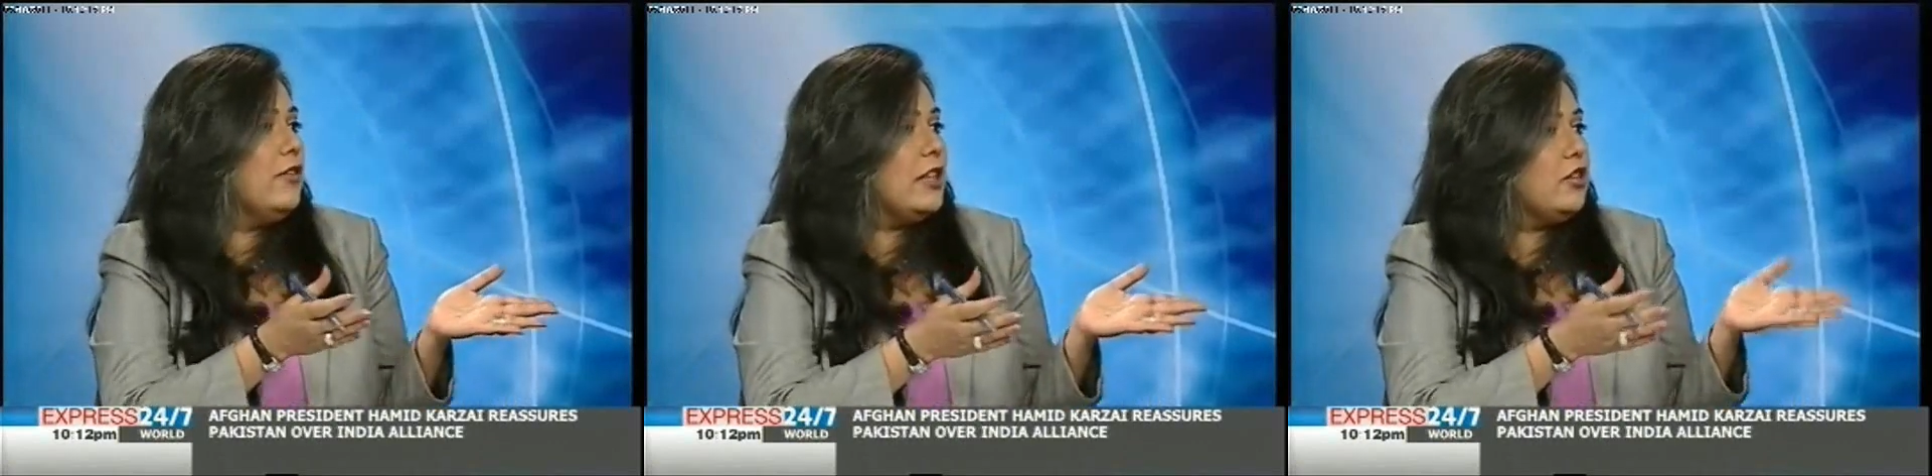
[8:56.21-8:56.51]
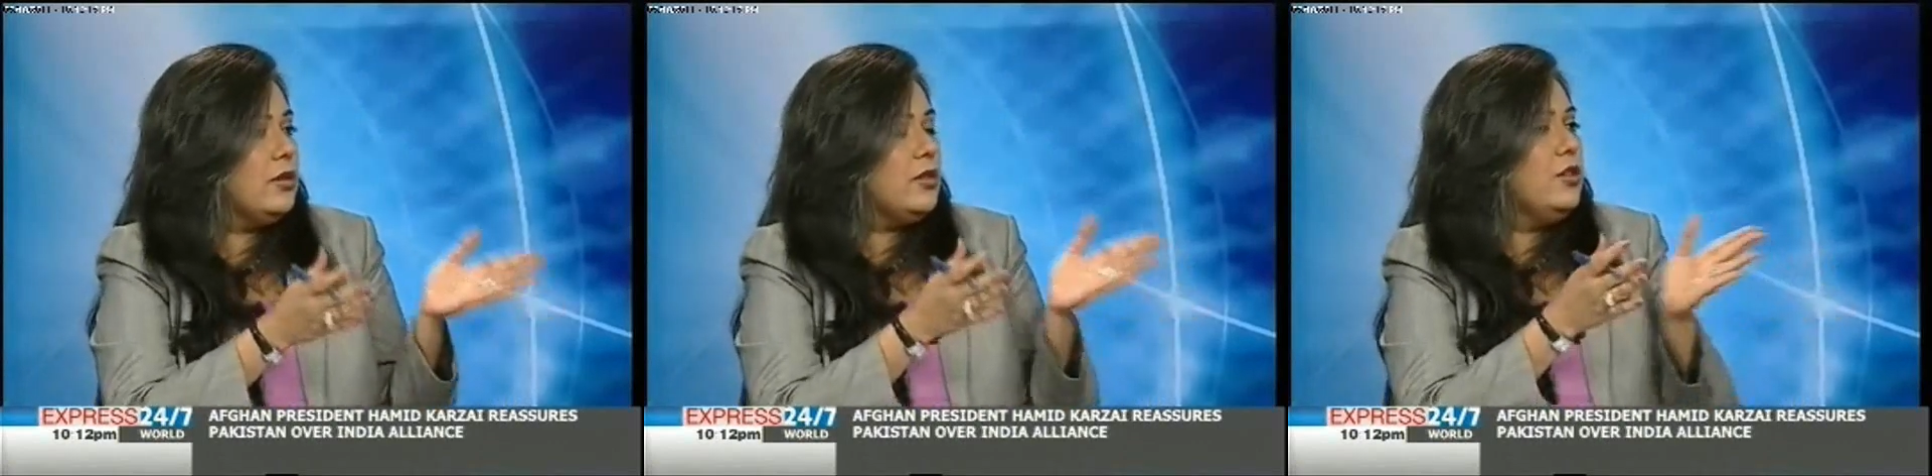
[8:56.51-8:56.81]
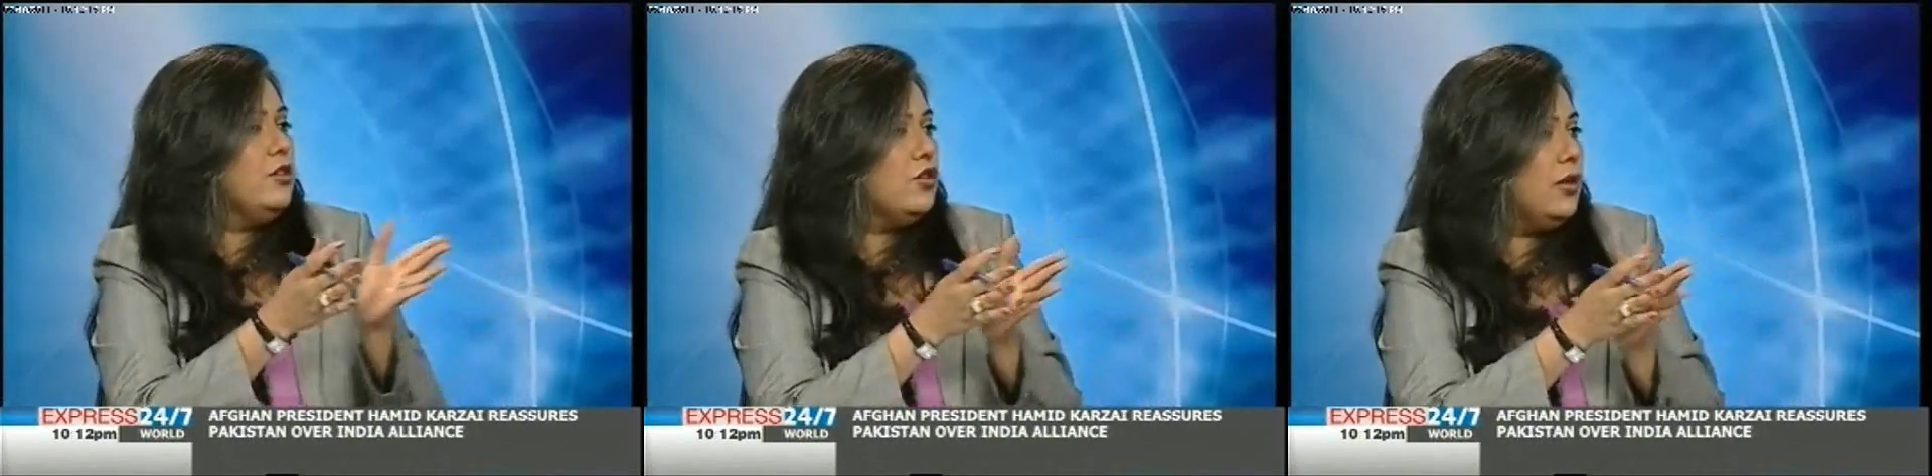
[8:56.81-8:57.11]
faction was
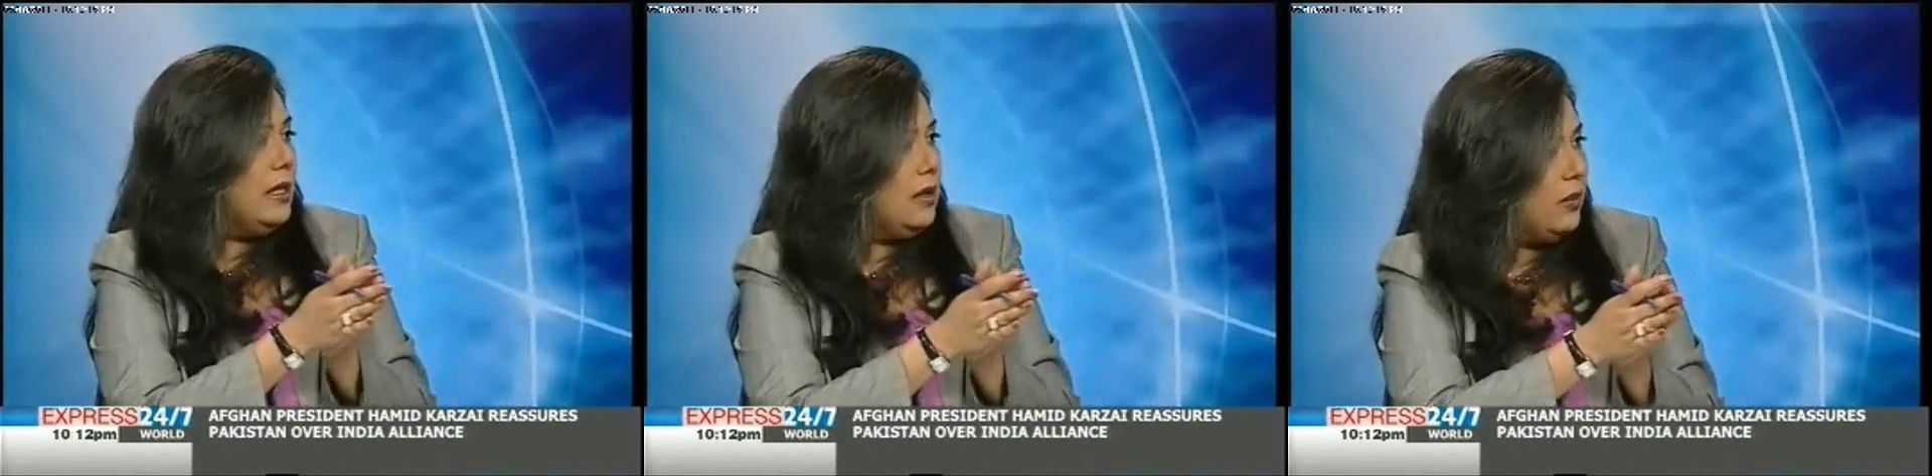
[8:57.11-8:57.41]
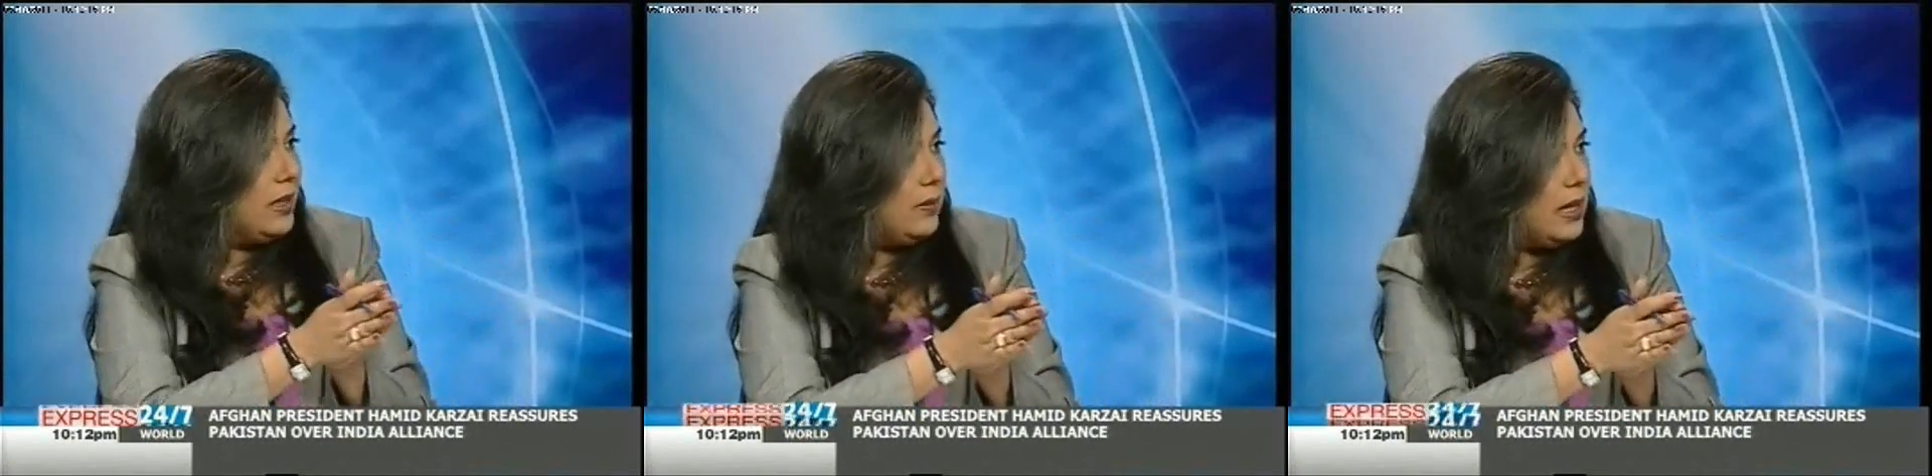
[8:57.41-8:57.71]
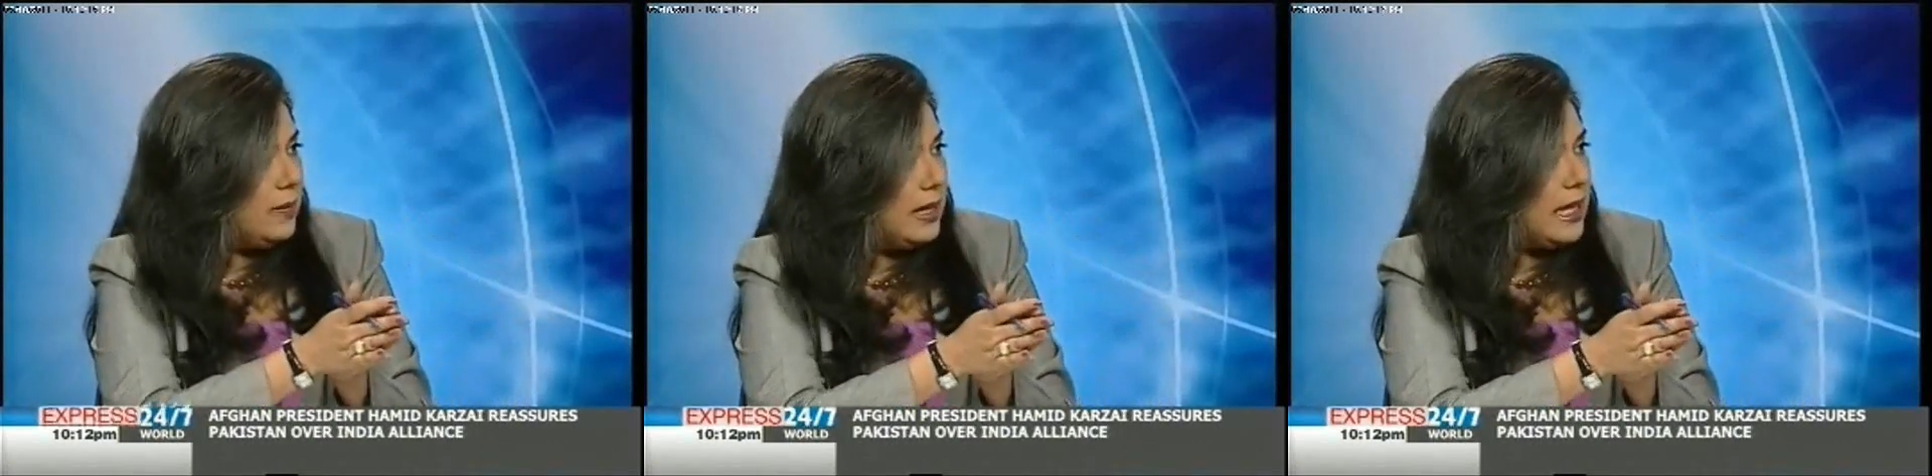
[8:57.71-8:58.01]
going to join with the
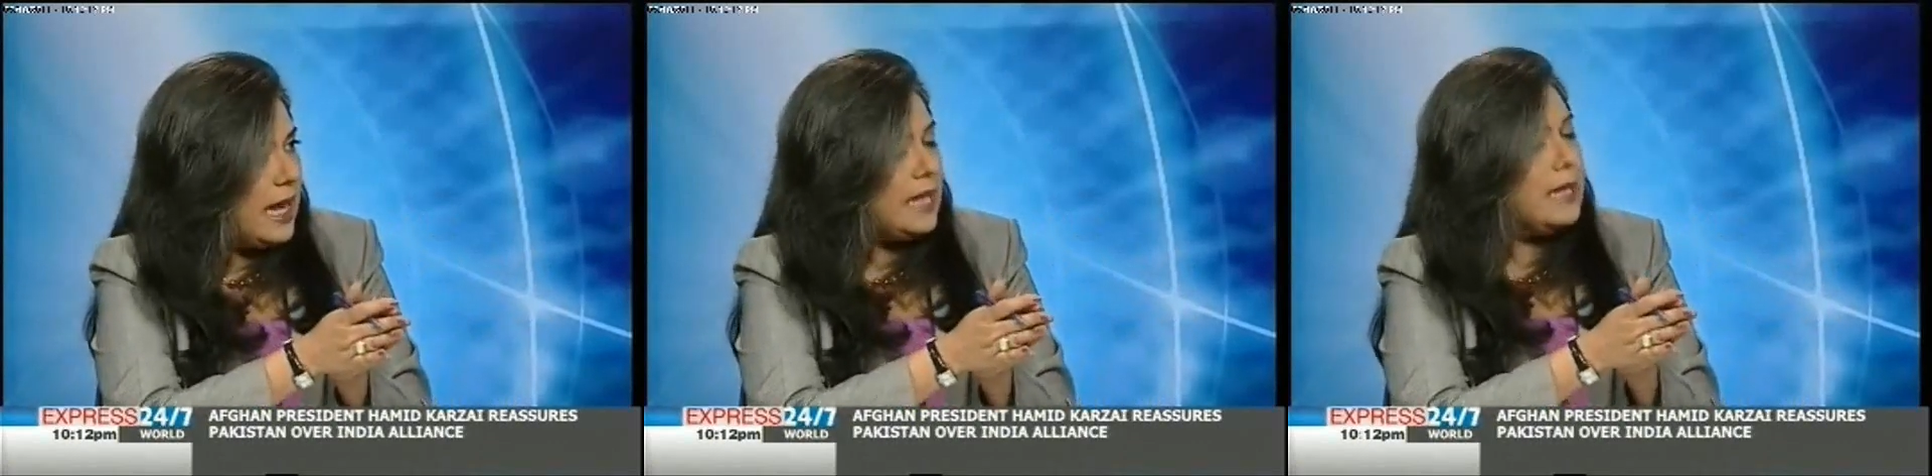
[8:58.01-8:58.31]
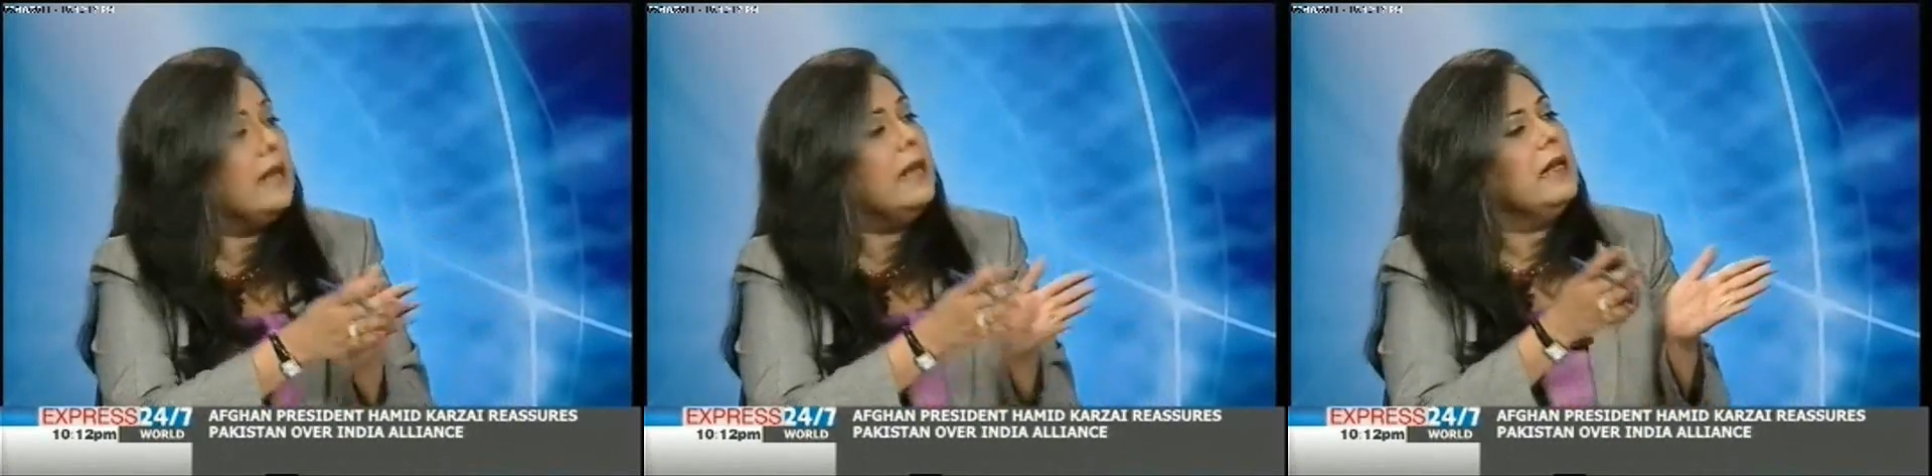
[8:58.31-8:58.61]
PML-N.